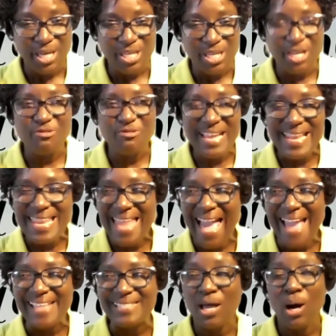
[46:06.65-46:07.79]
You
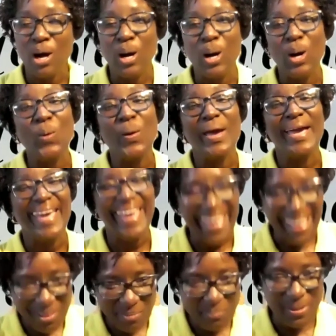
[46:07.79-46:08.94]
realize how
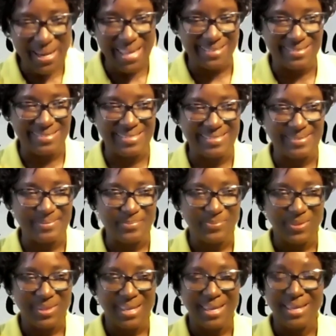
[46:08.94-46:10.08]
helpless
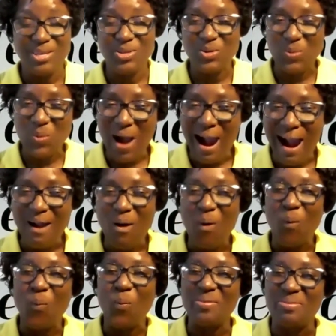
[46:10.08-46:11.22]
you are
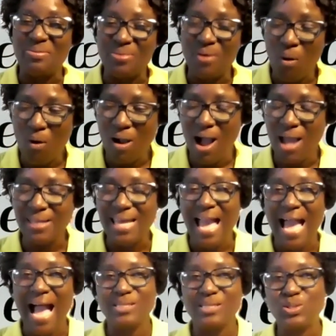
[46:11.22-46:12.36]
without God.
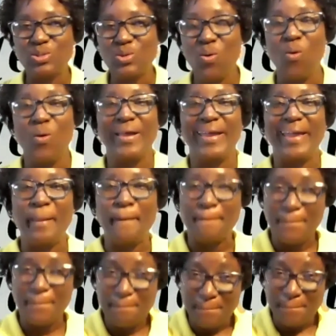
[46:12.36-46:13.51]
And so it
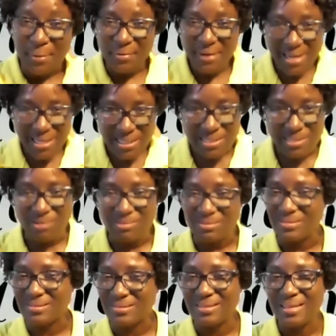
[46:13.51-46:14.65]
brings
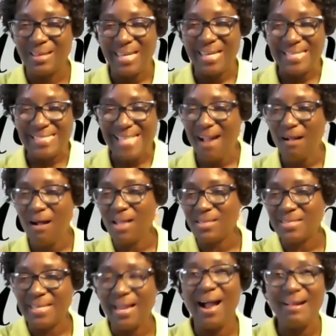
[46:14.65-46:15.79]
us. It's like
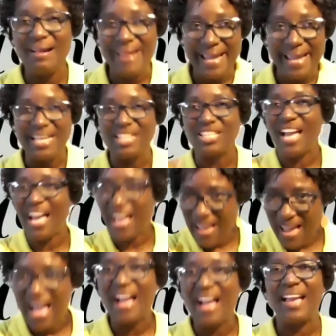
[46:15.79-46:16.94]
God say, all right,
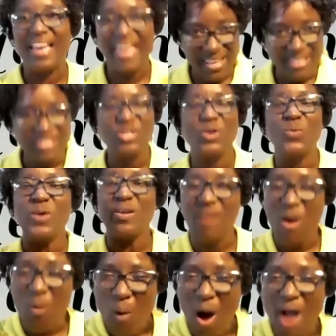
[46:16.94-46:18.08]
I get you where
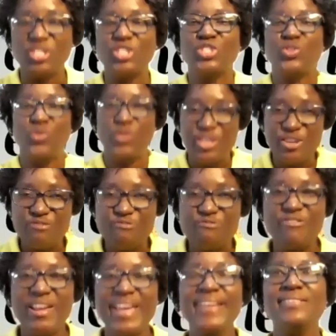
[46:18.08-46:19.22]
I want you. So he
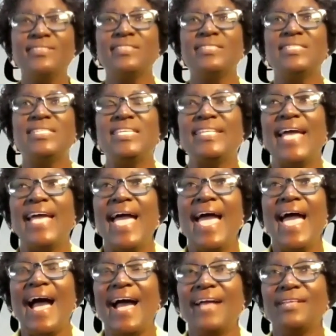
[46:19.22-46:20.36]
reigns us in.
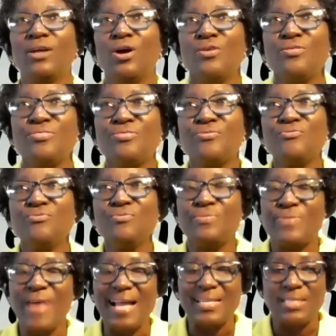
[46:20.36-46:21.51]
And through
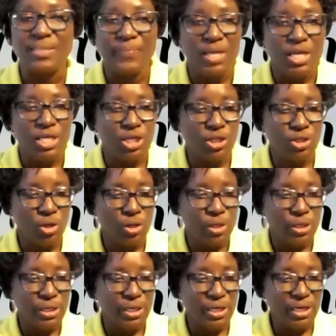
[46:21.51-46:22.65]
that, you know,
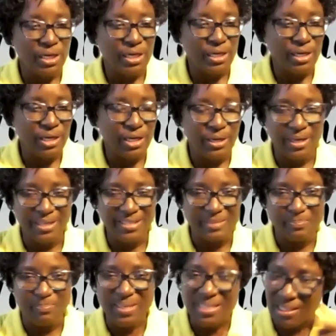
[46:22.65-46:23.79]
it's
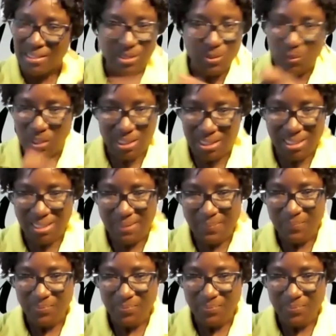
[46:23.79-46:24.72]
bittersweet.